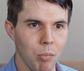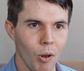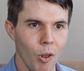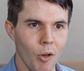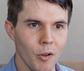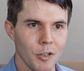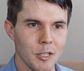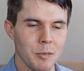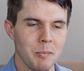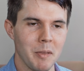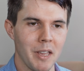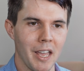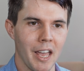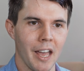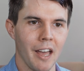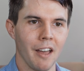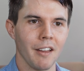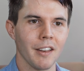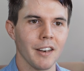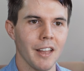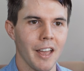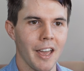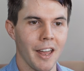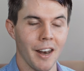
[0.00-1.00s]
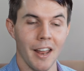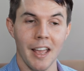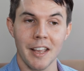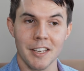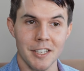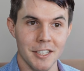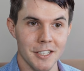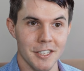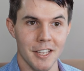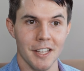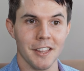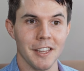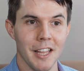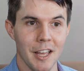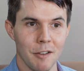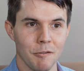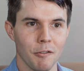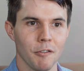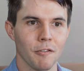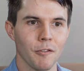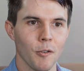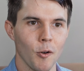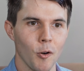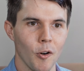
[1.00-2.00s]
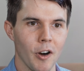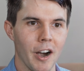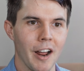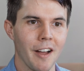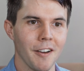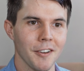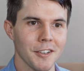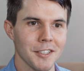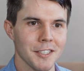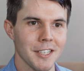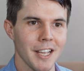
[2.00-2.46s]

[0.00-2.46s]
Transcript: blocks me out, and I sit there for 4 hours.